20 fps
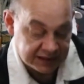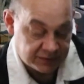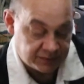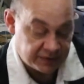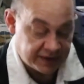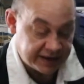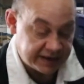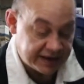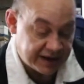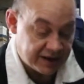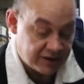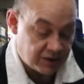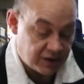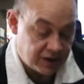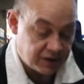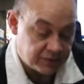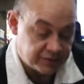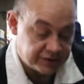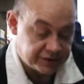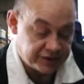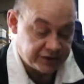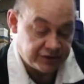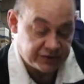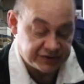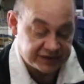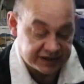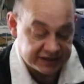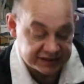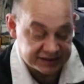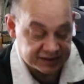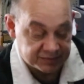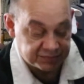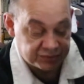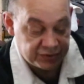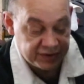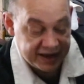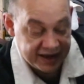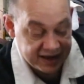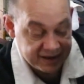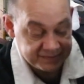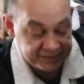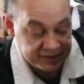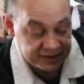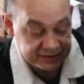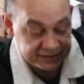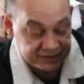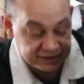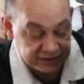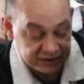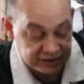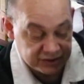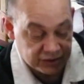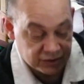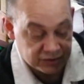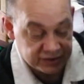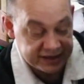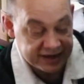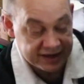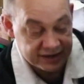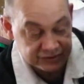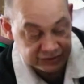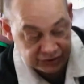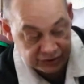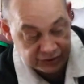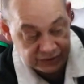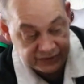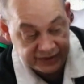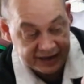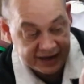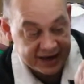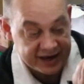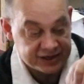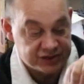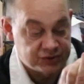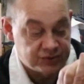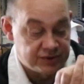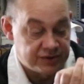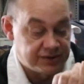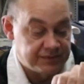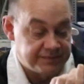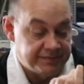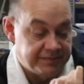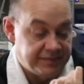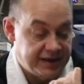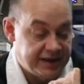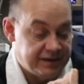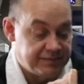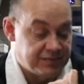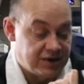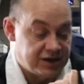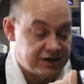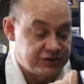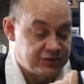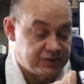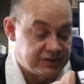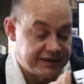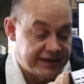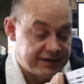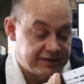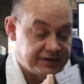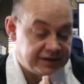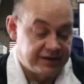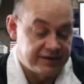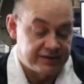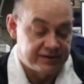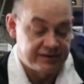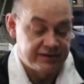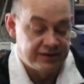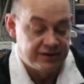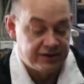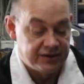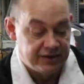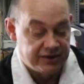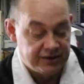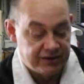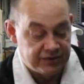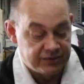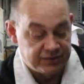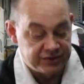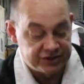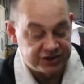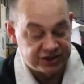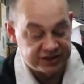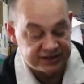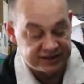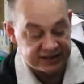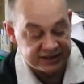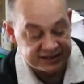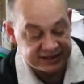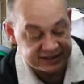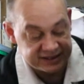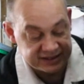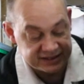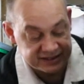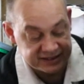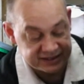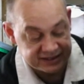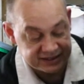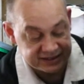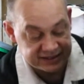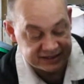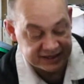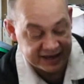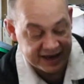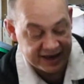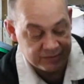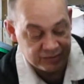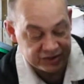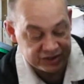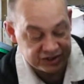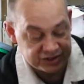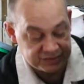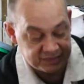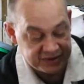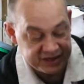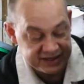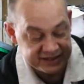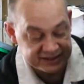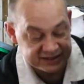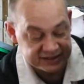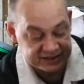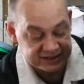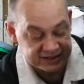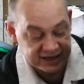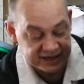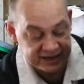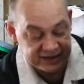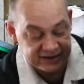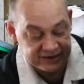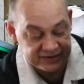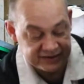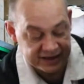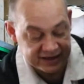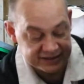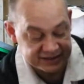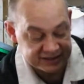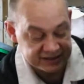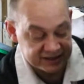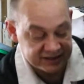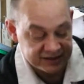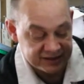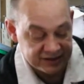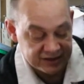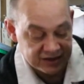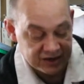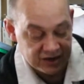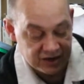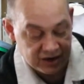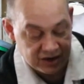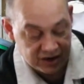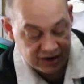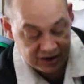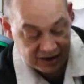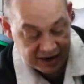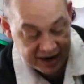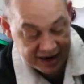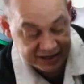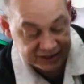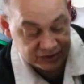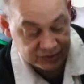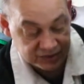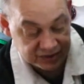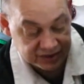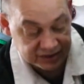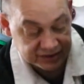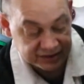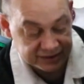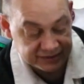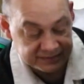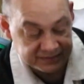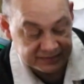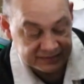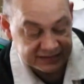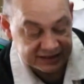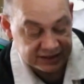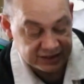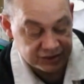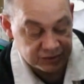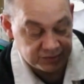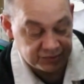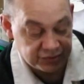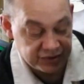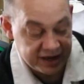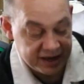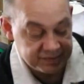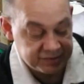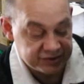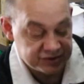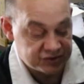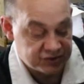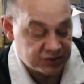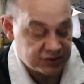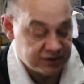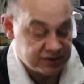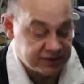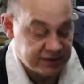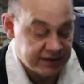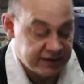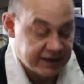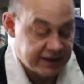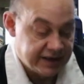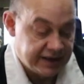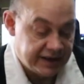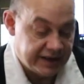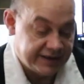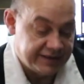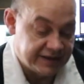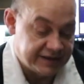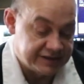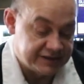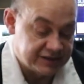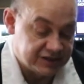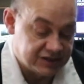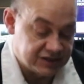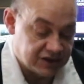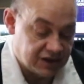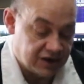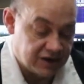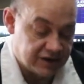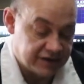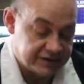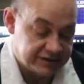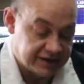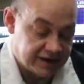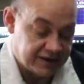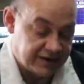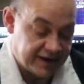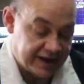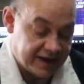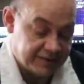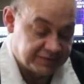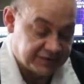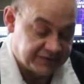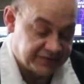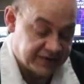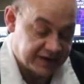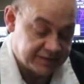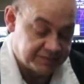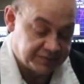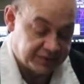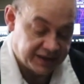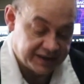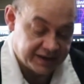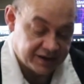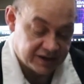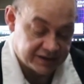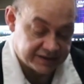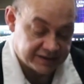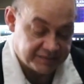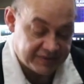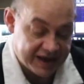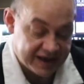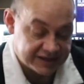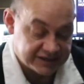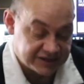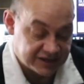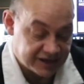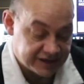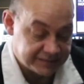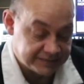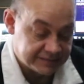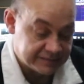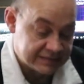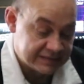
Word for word: Right now, all we're using is the preamp to go down to the actual main module down here, which is the sandwiched piece inside of here. That's our actual digital preamp control. And then this is our entire amplified plate on the backside.